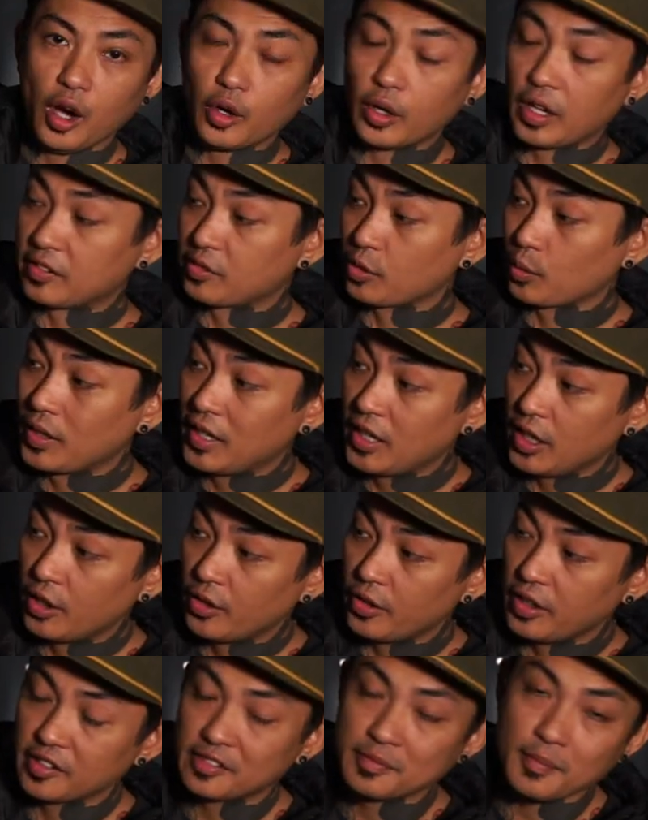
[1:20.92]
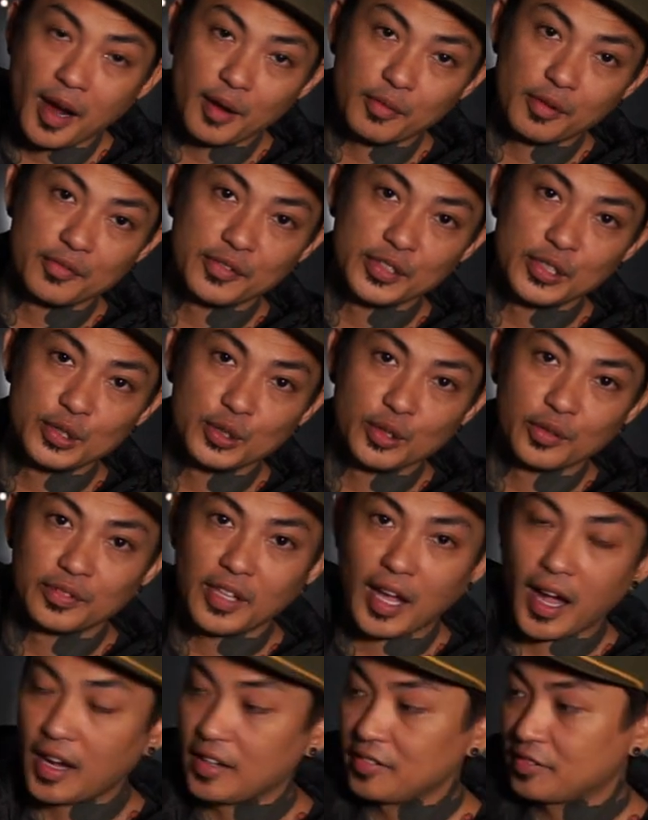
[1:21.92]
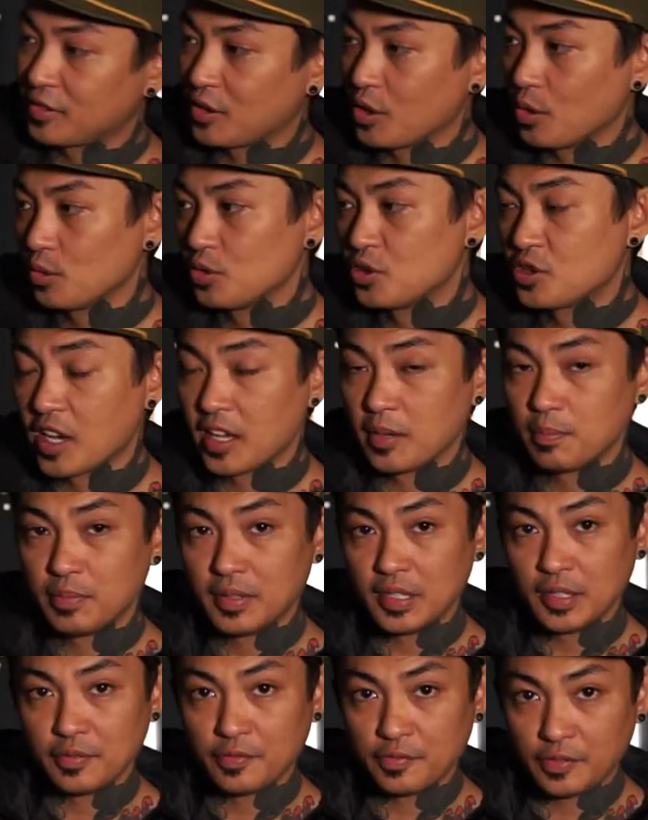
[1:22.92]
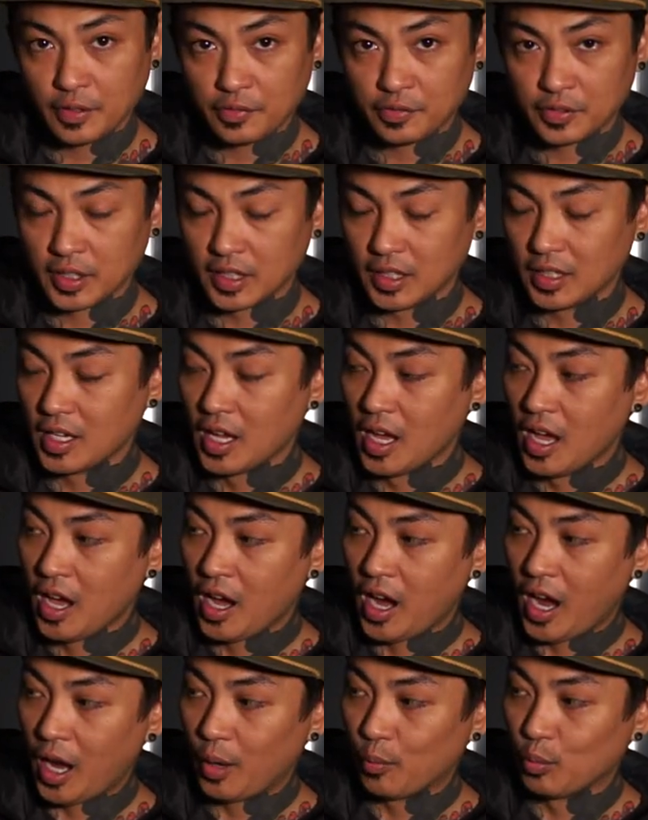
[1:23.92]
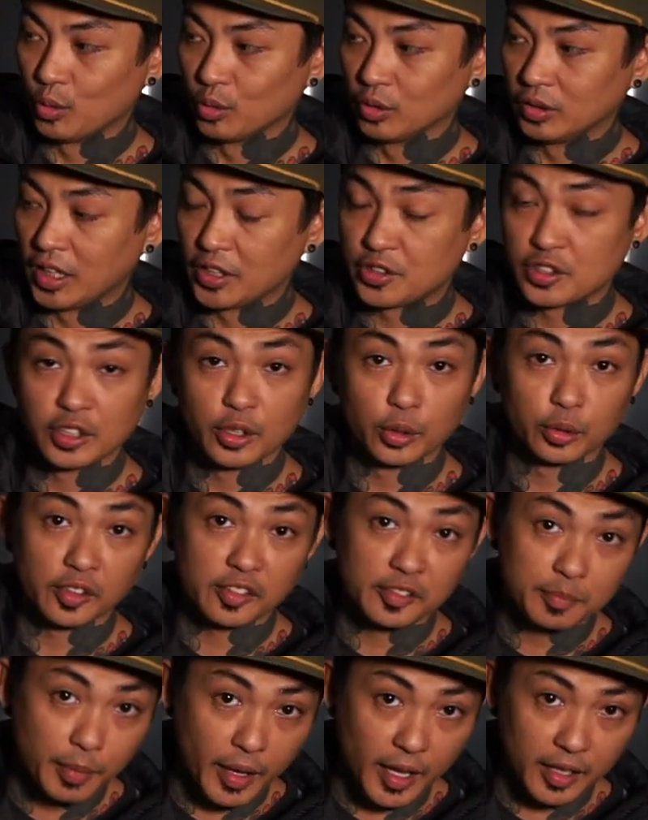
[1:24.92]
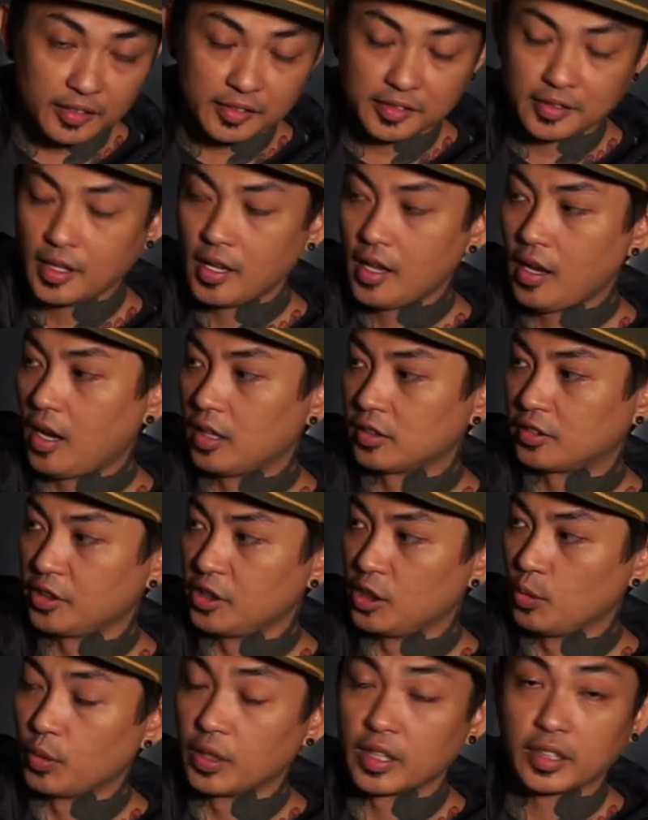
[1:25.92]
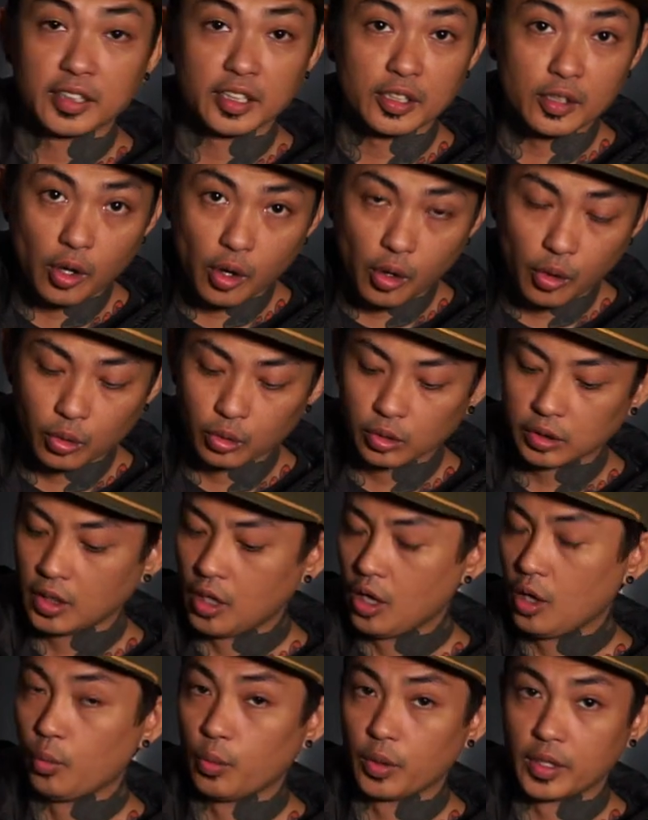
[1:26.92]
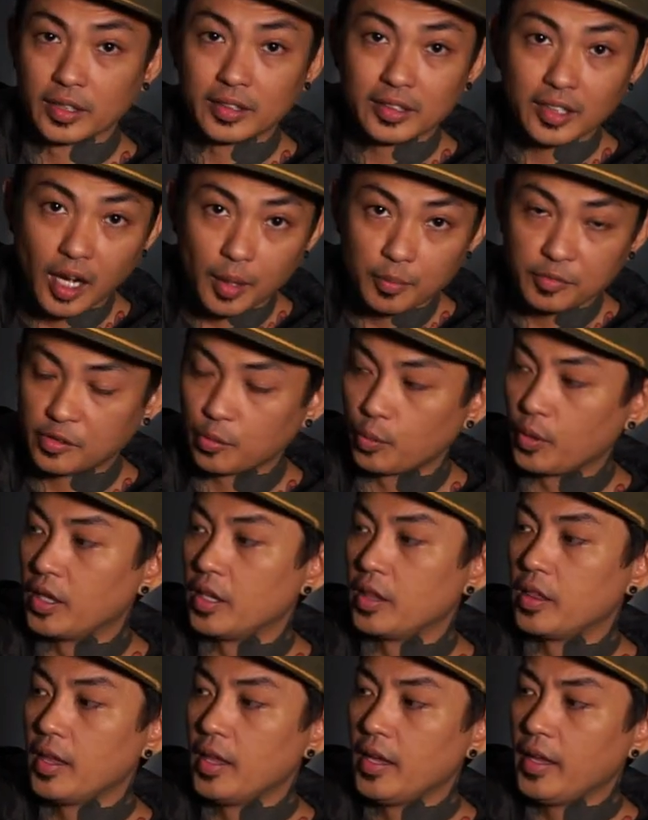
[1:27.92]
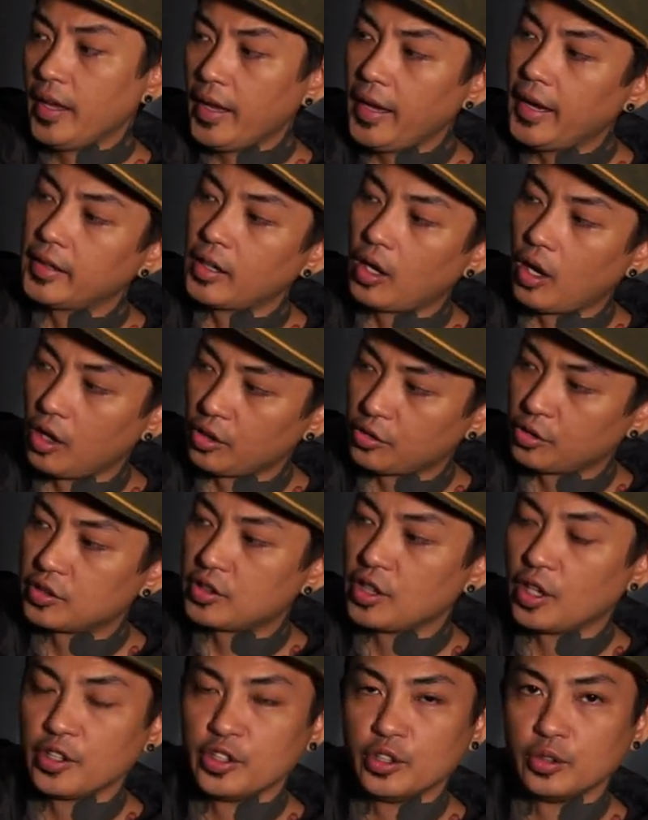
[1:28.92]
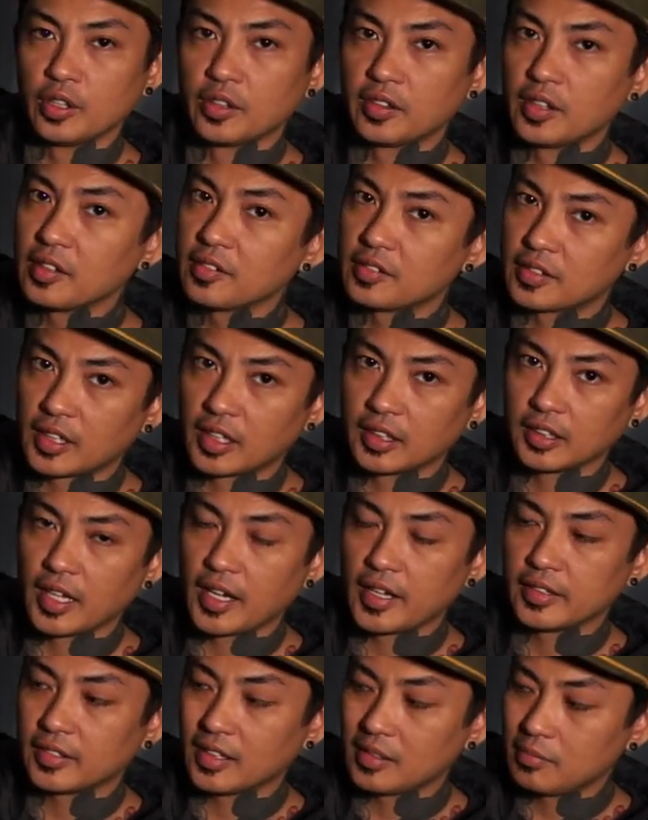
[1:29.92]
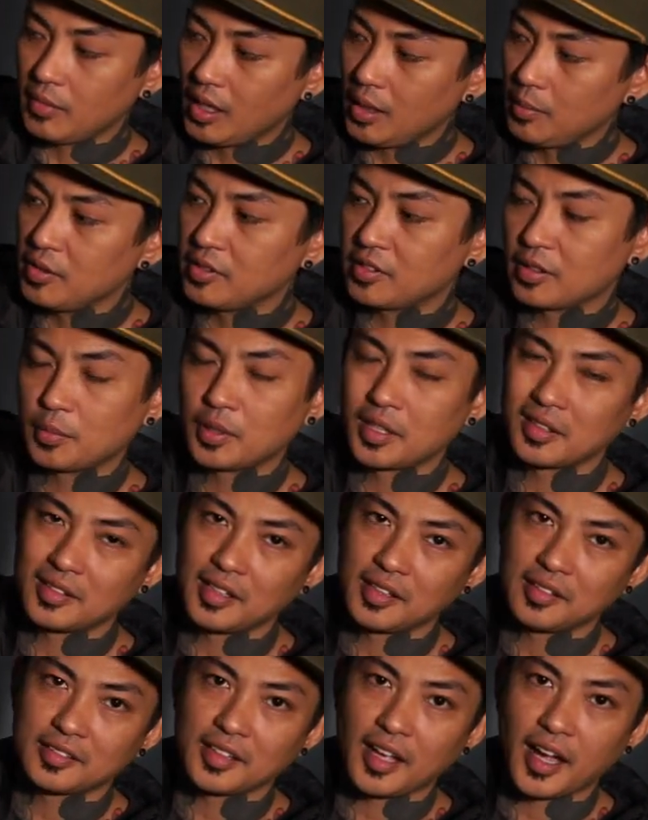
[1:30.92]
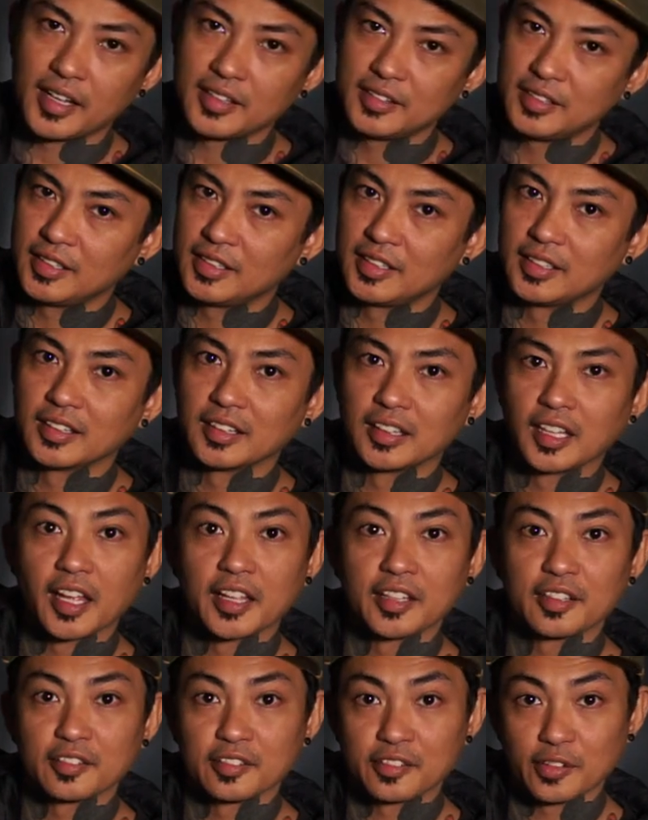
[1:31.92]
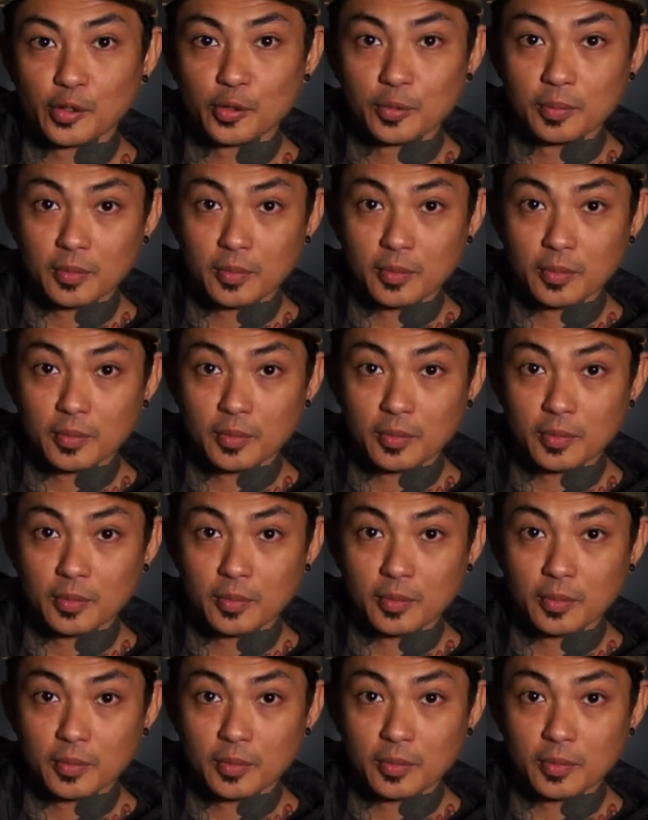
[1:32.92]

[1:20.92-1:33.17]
Okay, so here is my review of the Iceco JP50. I will let you know the specs, I'll tell you what it can hold, what it comes with, and I'll also tell you the things that I liked and maybe some of the things that I didn't like so